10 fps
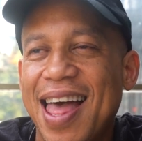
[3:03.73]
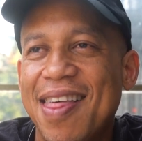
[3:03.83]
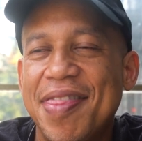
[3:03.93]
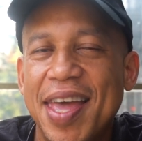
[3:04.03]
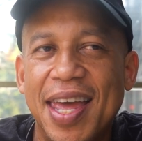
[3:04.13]

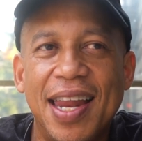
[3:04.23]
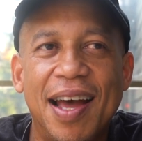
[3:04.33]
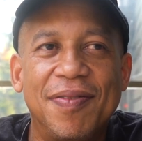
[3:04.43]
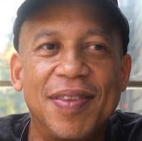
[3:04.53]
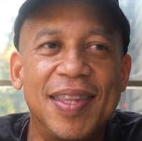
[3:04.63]
and then
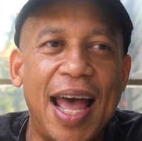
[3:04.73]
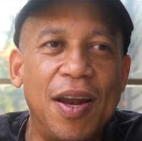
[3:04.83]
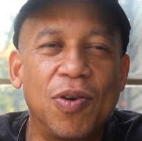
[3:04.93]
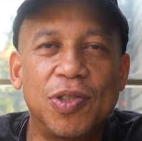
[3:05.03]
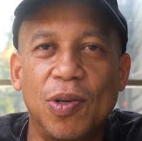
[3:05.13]

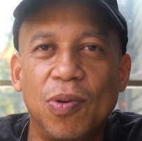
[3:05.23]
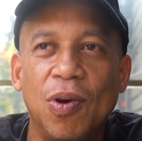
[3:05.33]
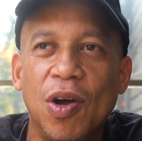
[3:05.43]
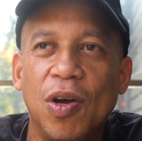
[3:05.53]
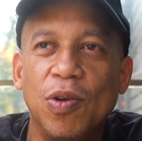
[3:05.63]
that also
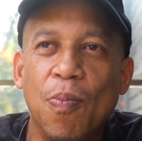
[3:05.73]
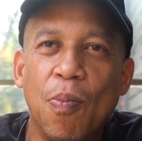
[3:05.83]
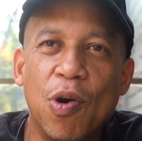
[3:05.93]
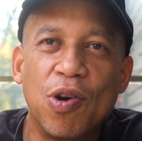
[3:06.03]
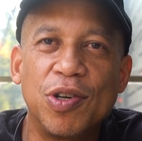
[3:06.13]

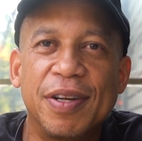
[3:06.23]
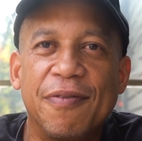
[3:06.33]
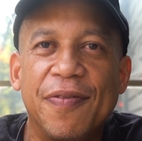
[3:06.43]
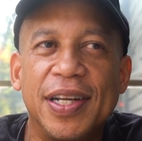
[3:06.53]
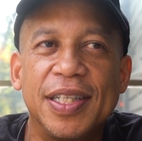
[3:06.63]
merged and
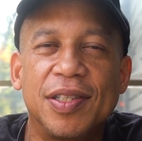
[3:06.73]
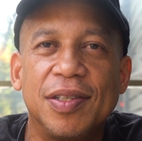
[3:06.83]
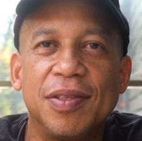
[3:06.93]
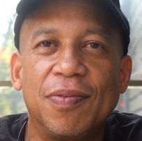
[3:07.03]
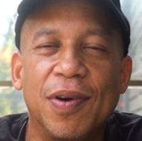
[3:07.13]
fell
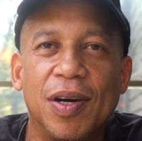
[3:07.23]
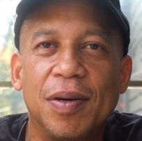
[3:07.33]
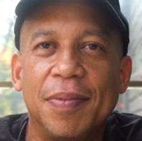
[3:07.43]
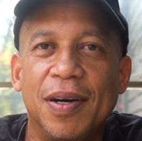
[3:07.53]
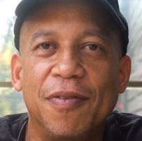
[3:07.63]
into the
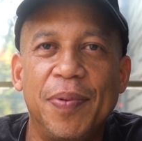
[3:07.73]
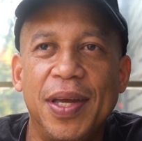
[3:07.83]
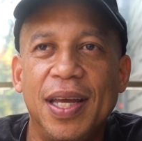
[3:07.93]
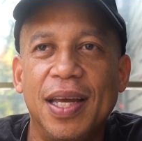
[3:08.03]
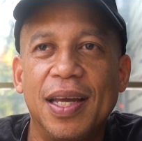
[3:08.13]
realm of
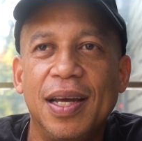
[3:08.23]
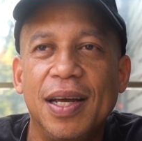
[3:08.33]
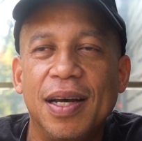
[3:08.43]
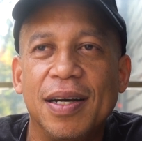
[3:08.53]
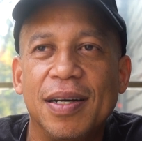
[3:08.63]
being
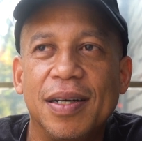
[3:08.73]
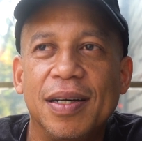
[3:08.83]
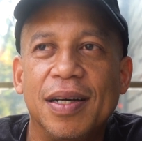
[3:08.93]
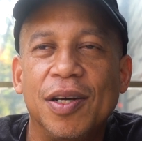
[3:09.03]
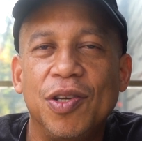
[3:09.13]

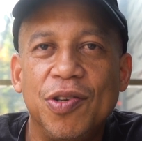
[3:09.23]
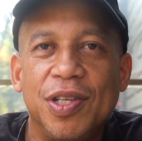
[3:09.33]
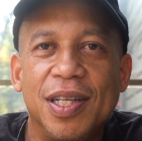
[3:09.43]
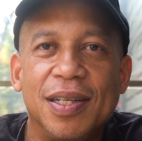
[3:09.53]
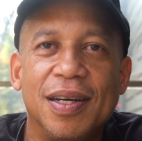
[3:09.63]
a
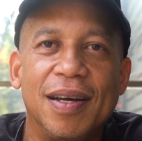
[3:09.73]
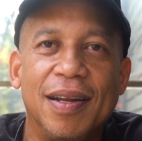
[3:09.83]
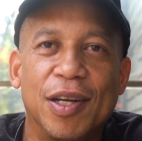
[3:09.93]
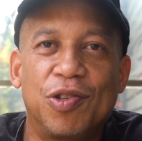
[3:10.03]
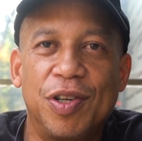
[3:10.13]
union
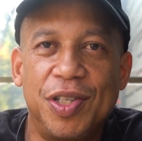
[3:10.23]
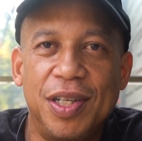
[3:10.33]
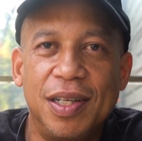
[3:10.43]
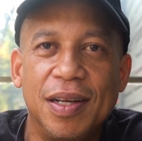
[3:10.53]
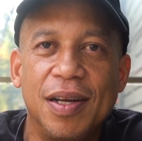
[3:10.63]
electrician,